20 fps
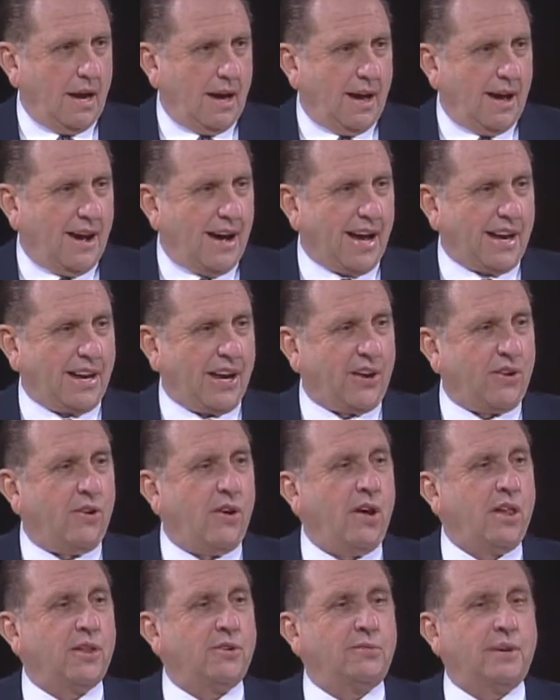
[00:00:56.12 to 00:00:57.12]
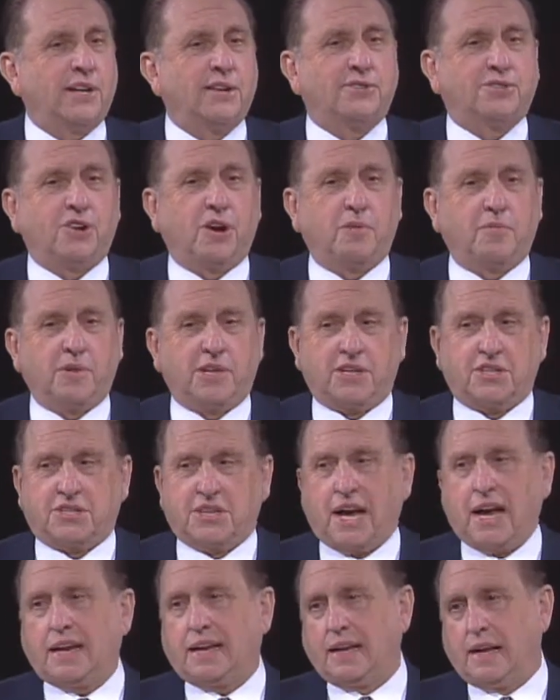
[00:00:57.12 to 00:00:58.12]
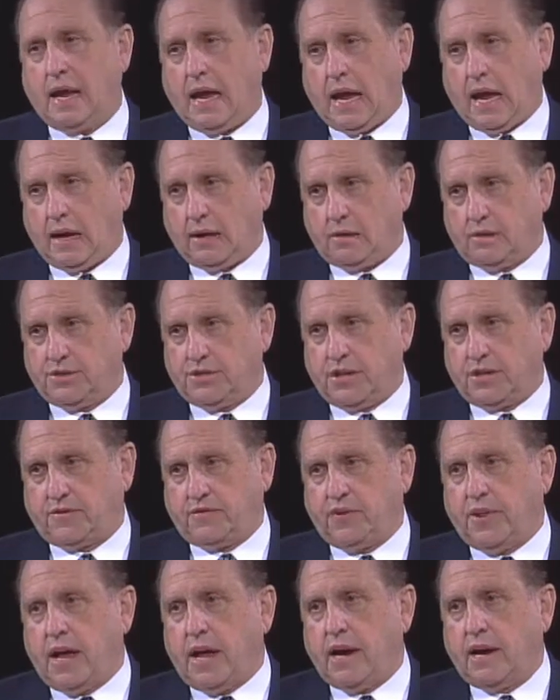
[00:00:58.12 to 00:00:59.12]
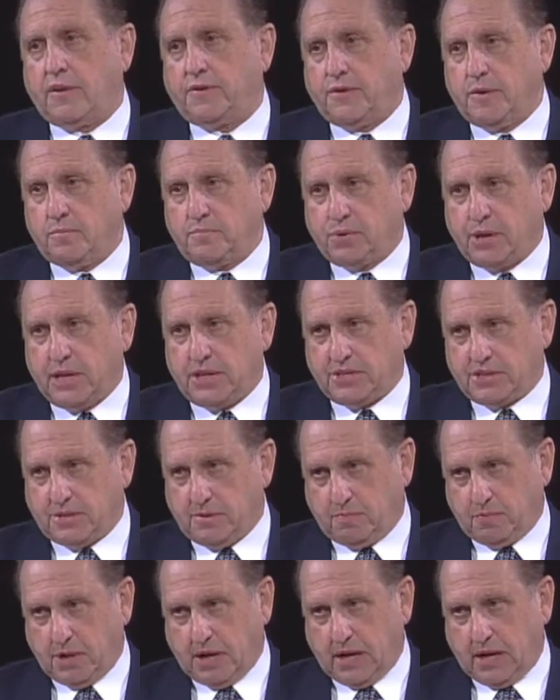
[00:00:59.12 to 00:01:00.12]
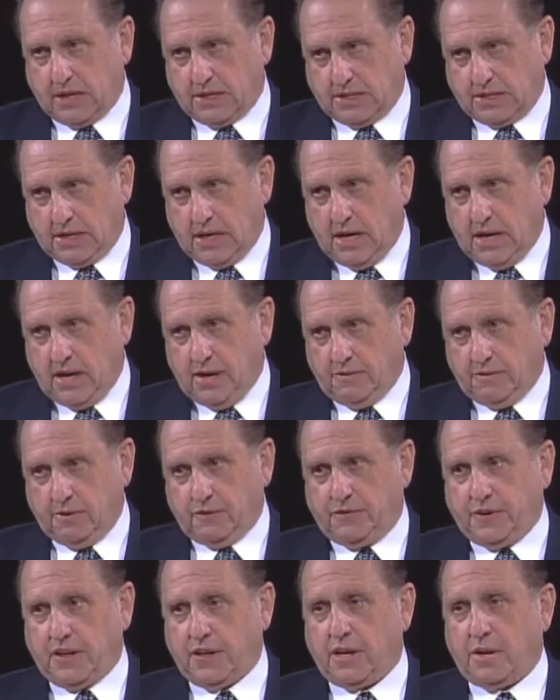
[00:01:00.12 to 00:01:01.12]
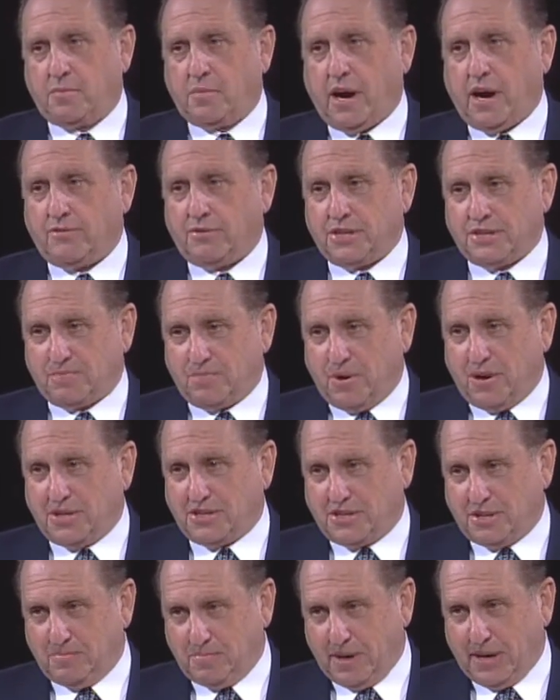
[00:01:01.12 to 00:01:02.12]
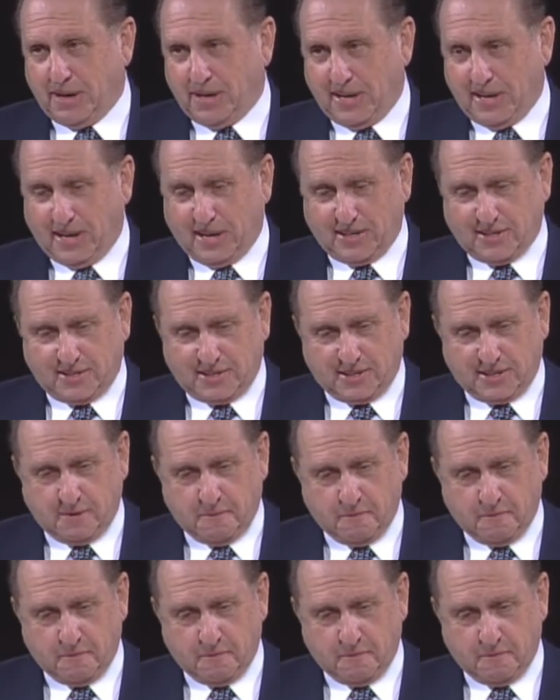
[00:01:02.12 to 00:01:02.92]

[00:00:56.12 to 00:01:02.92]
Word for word: I get all the real turbulence I can handle just flying from place to place, fulfilling my responsibilities.